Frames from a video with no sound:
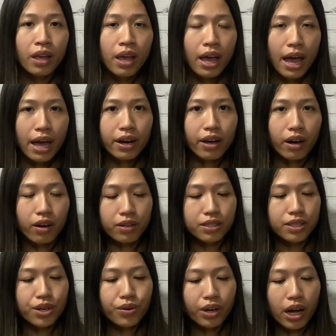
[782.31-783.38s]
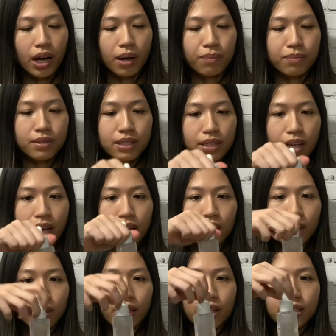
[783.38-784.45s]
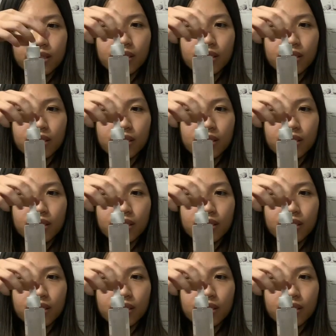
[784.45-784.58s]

And it also comes in this